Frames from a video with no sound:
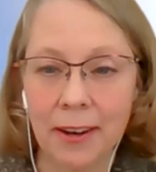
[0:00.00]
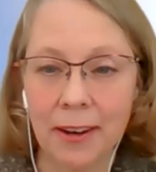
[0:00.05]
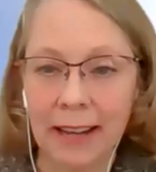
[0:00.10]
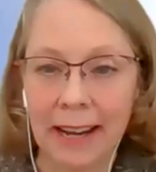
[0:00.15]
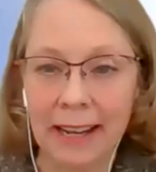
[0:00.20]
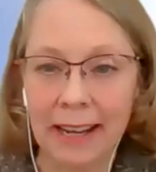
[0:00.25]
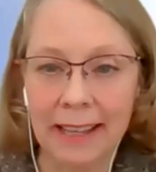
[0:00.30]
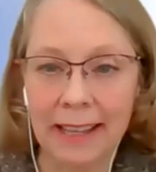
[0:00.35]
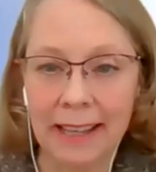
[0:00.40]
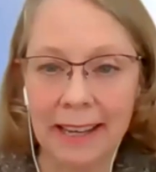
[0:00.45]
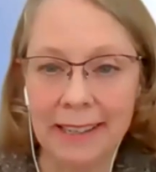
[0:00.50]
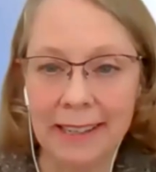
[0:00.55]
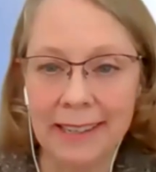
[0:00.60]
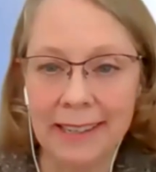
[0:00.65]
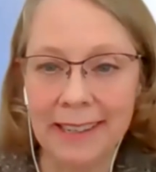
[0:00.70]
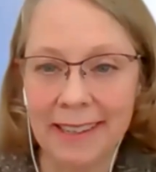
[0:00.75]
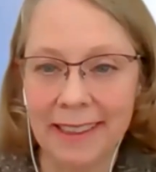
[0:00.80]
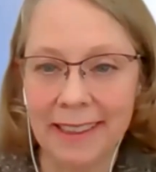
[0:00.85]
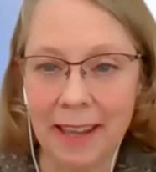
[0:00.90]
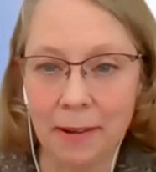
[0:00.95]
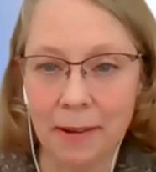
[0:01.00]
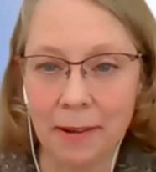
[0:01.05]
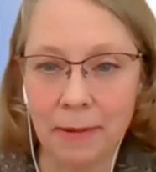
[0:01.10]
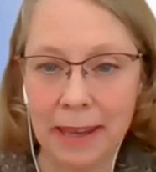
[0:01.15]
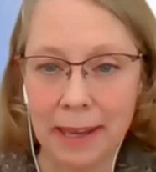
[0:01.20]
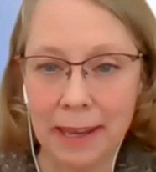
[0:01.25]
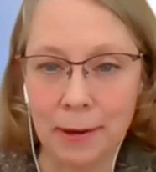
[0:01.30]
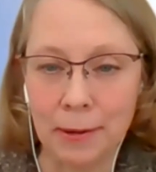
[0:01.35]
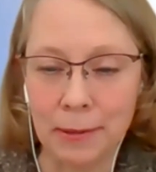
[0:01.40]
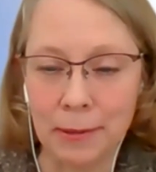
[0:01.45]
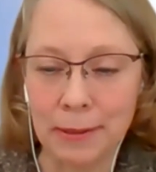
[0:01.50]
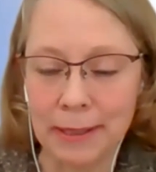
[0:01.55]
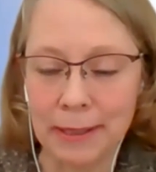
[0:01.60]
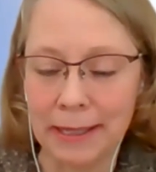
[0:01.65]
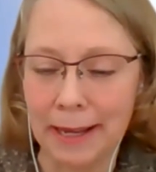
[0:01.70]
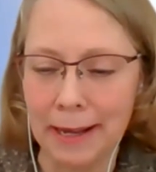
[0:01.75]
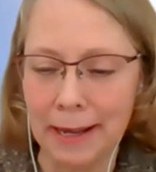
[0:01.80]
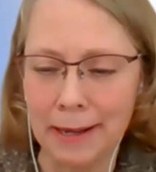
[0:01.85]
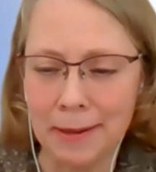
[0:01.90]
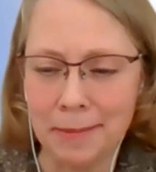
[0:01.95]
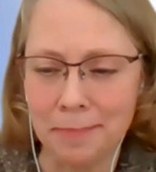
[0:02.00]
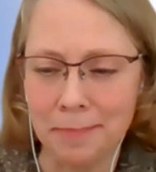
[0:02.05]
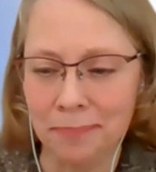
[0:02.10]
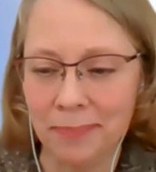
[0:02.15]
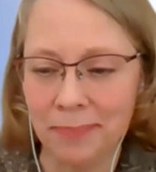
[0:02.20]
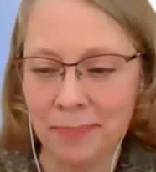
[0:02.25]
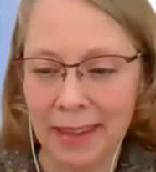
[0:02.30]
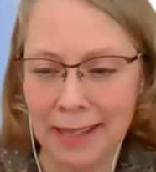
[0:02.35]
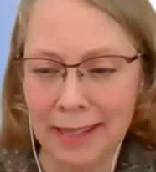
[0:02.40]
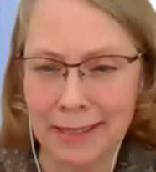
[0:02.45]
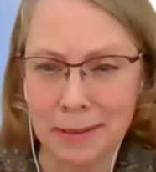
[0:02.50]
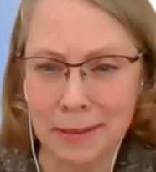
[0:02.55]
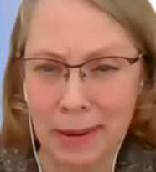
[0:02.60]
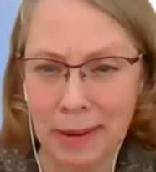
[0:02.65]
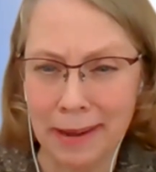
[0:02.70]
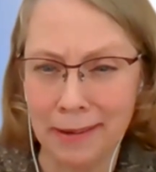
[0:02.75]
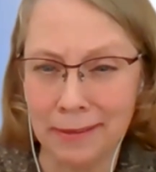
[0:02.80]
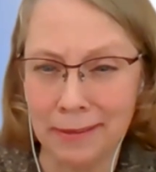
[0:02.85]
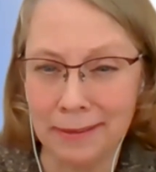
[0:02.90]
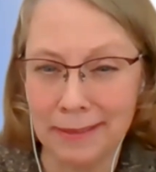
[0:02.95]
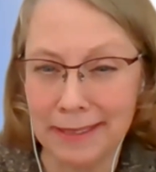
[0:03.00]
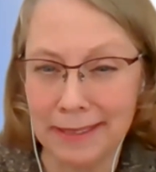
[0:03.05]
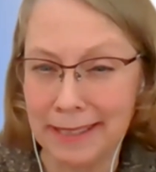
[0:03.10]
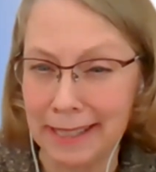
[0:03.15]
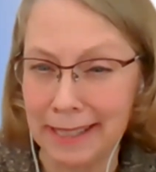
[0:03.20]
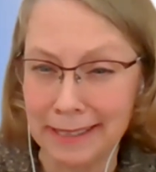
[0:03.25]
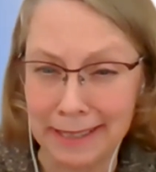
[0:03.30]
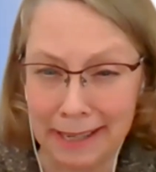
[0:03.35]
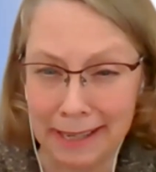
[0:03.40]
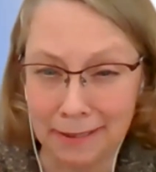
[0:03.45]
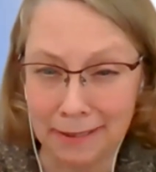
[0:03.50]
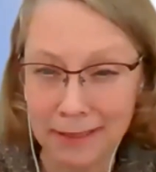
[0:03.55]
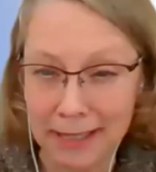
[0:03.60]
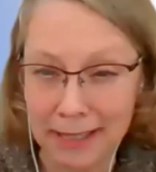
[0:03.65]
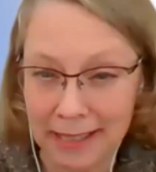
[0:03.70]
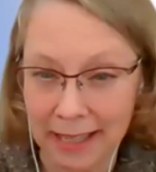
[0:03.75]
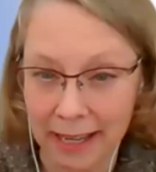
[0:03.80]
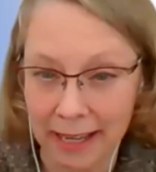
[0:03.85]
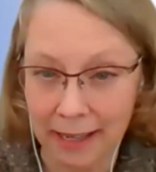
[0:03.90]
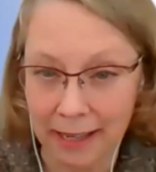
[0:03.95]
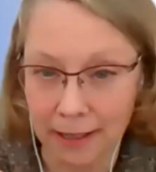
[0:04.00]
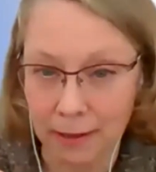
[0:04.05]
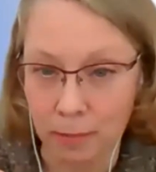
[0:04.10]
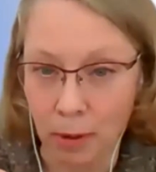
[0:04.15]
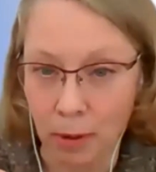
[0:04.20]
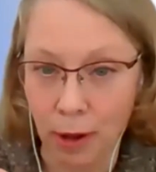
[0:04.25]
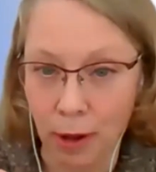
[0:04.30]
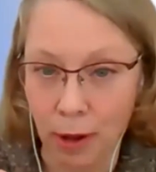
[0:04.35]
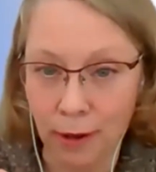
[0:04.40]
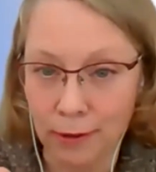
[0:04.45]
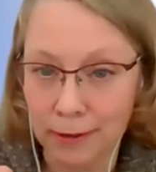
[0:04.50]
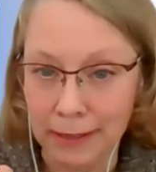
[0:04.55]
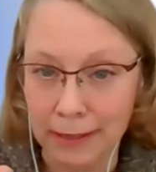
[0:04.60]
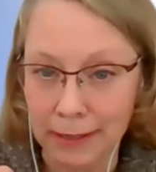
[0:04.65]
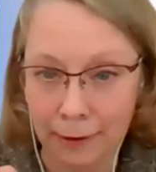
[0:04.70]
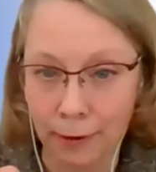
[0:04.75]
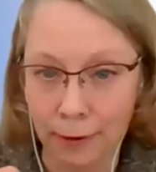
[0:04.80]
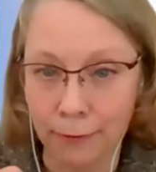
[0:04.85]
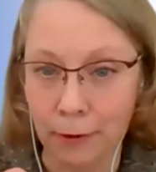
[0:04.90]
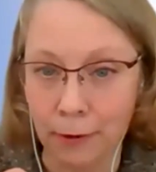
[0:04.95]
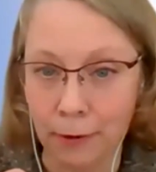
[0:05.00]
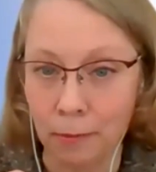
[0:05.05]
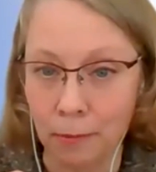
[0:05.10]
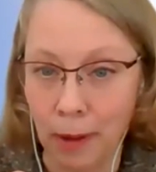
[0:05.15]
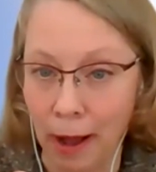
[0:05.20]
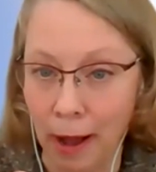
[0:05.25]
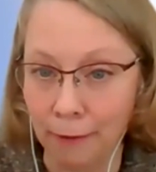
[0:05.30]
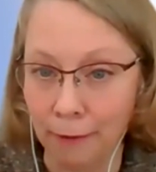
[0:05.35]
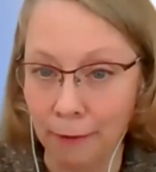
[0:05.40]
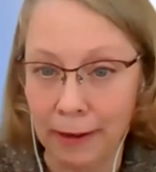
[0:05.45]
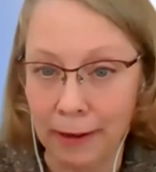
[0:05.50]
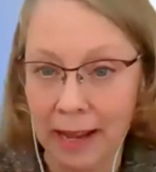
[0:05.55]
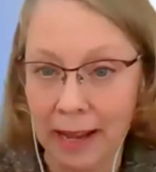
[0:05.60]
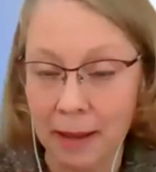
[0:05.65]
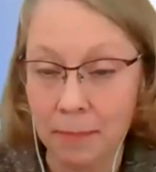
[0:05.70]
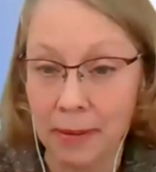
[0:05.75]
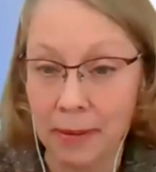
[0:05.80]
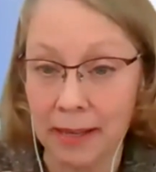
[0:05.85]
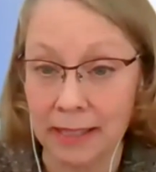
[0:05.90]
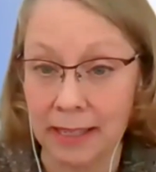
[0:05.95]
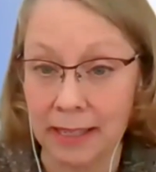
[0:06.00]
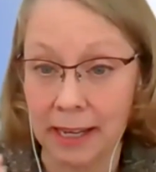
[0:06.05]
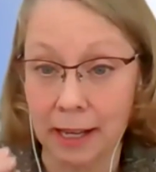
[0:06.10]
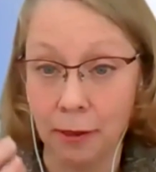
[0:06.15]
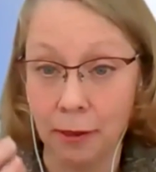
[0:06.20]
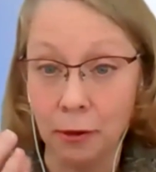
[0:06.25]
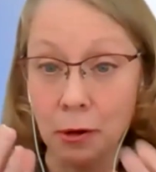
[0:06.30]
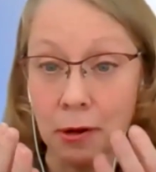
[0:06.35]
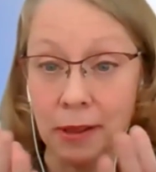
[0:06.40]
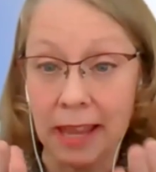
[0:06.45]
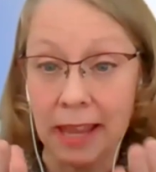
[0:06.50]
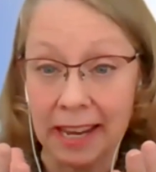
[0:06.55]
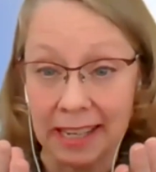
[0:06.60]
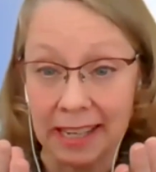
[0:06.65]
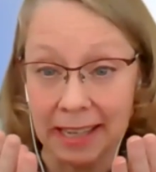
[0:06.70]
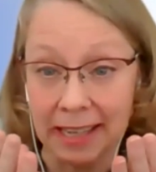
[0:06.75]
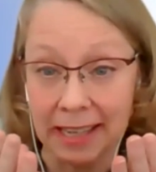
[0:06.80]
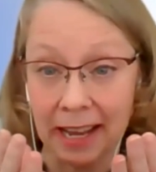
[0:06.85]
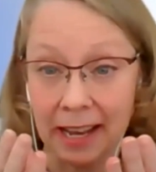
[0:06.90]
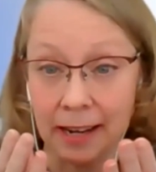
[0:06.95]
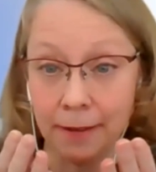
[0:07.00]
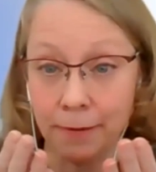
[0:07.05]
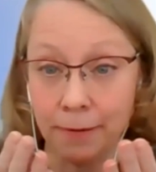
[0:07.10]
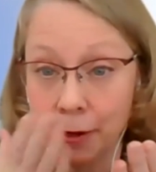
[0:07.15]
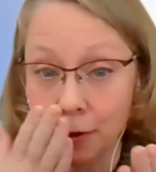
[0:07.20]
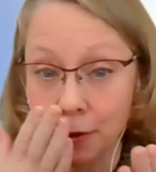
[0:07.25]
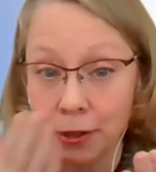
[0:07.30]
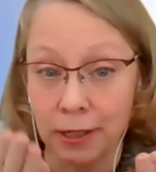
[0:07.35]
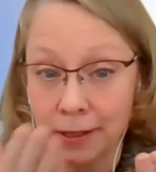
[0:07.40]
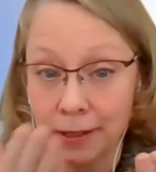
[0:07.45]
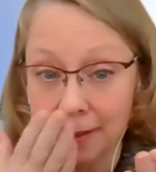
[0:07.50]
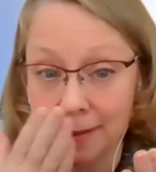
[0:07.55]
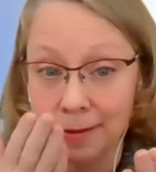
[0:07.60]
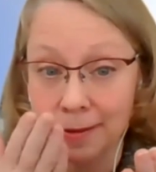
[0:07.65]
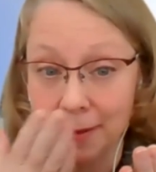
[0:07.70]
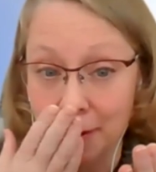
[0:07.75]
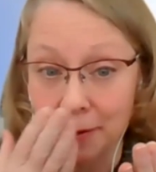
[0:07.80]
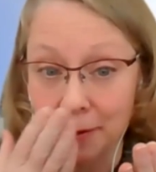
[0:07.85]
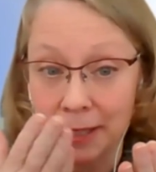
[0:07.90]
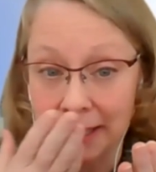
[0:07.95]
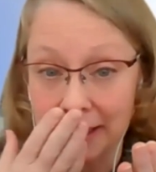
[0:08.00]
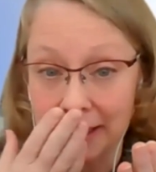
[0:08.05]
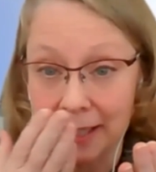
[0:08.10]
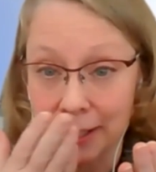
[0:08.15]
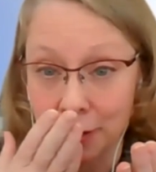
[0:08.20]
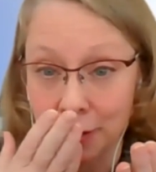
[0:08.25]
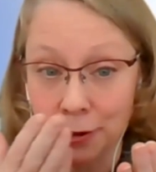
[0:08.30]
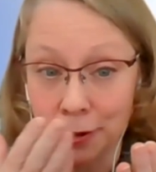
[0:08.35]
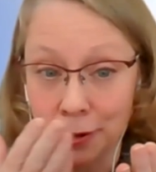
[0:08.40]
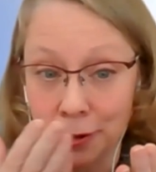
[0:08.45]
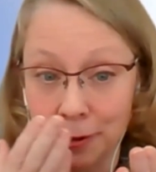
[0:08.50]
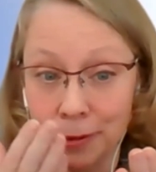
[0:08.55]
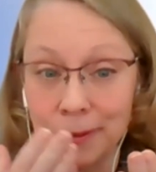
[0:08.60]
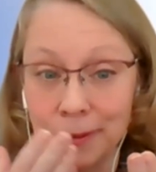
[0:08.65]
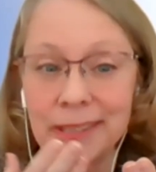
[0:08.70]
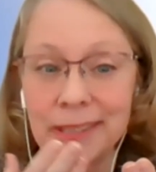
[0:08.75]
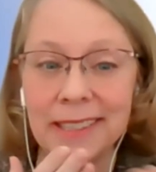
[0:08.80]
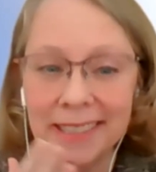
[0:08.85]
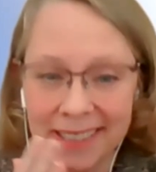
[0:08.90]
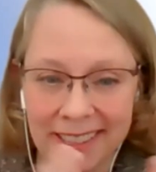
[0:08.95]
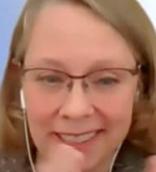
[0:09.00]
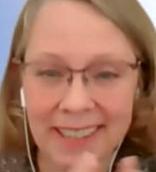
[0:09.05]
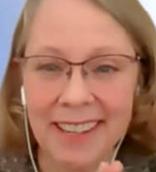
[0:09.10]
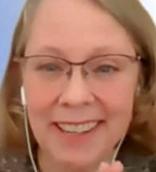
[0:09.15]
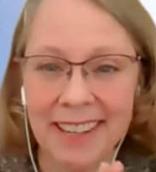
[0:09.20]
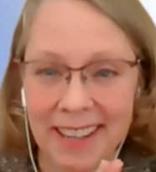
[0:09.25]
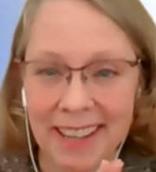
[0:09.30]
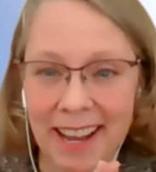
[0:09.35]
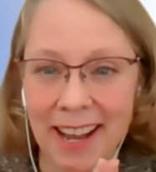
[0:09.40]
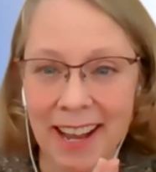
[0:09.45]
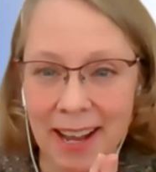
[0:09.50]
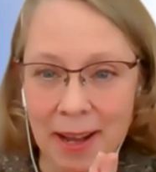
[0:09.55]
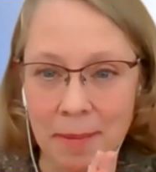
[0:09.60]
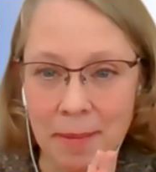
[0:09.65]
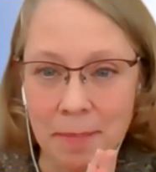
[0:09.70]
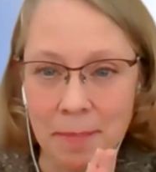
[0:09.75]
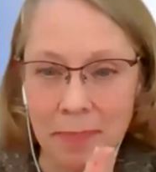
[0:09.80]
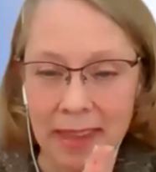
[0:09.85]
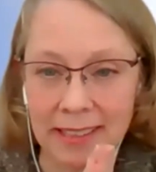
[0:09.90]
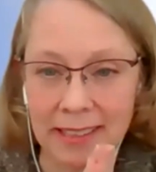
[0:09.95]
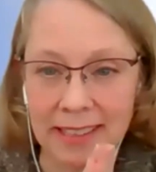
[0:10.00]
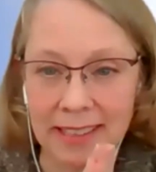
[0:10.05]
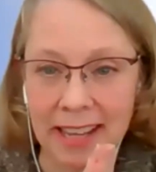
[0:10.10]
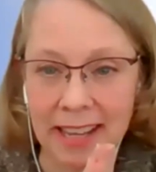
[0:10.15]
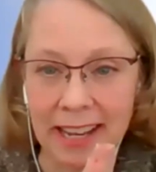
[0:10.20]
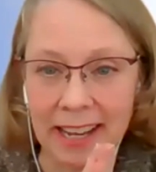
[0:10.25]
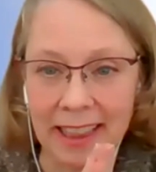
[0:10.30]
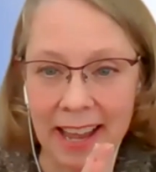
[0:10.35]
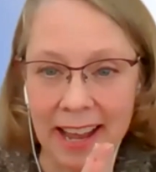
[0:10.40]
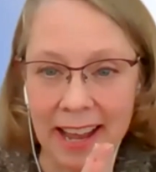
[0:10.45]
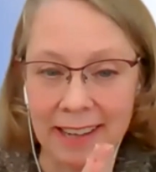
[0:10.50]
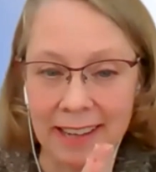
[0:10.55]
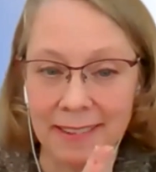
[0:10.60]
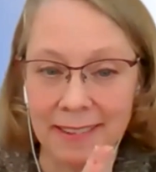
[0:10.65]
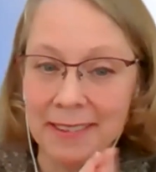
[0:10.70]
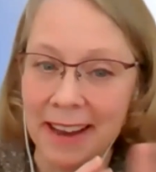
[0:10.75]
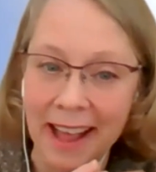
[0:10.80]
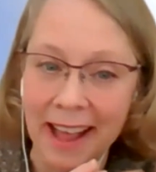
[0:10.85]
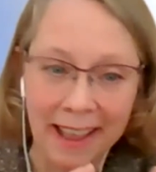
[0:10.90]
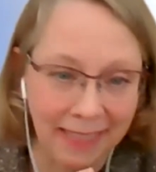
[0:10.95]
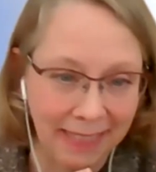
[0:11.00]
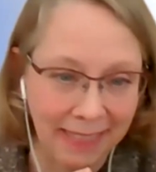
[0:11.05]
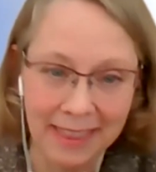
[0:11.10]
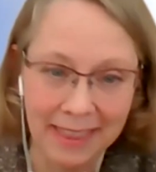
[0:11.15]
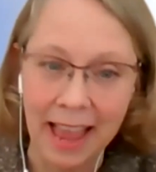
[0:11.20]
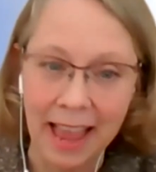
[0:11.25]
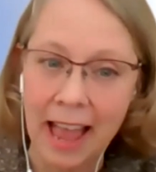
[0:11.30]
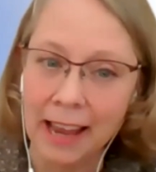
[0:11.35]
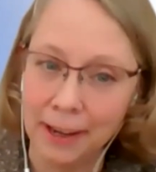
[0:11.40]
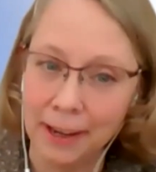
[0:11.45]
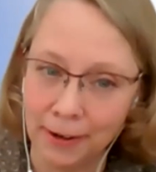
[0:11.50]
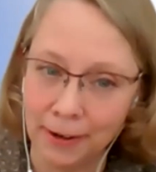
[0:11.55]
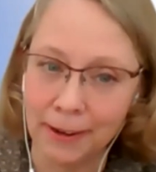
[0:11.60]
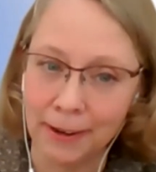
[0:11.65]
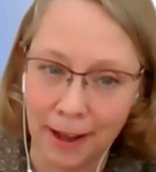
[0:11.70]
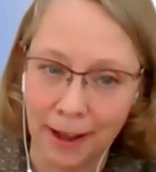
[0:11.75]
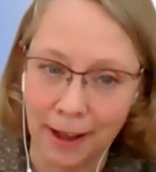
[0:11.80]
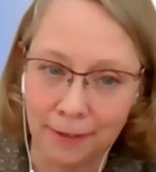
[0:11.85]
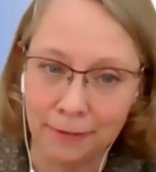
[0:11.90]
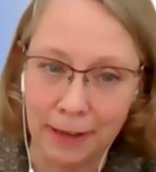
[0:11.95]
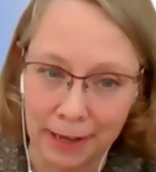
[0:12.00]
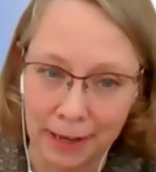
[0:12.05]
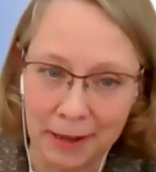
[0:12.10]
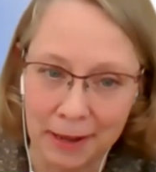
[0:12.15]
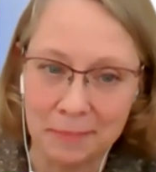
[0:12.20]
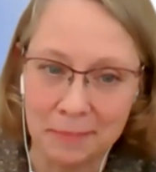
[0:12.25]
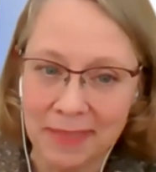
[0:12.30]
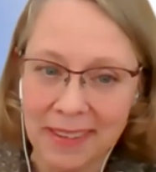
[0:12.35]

guideline that we use is about 6 ounces, like a small styrofoam coffee cup, because it can look like a ton if you're just using tissues, things like that. Not your coffee cup.